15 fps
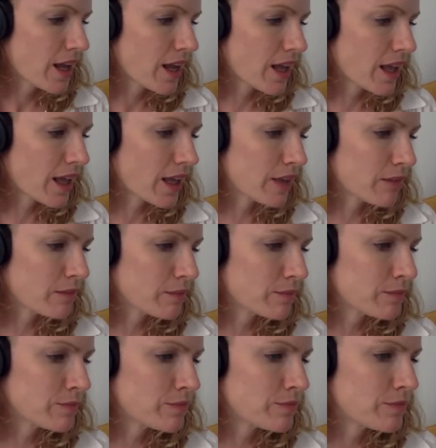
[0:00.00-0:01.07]

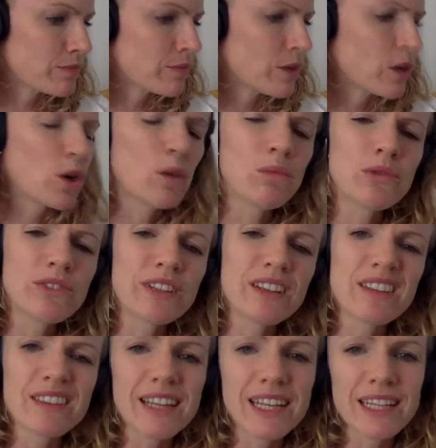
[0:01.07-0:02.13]
Um, ¿Cómo
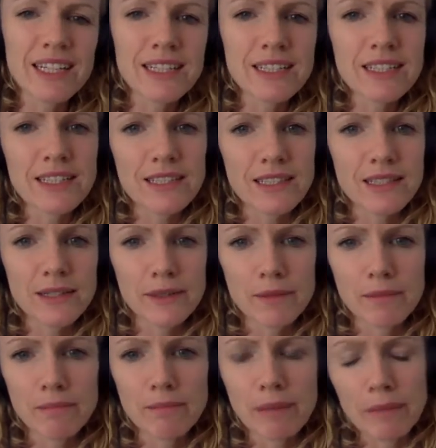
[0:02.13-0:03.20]
dices?
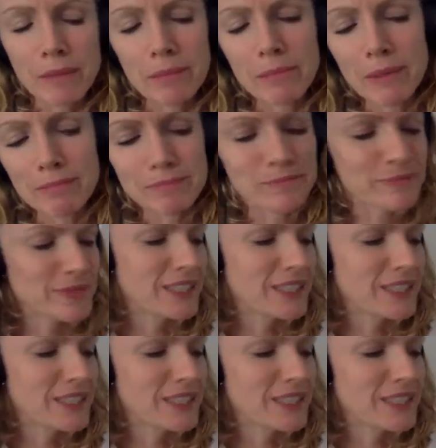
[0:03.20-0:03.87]
Pa, pa, pa.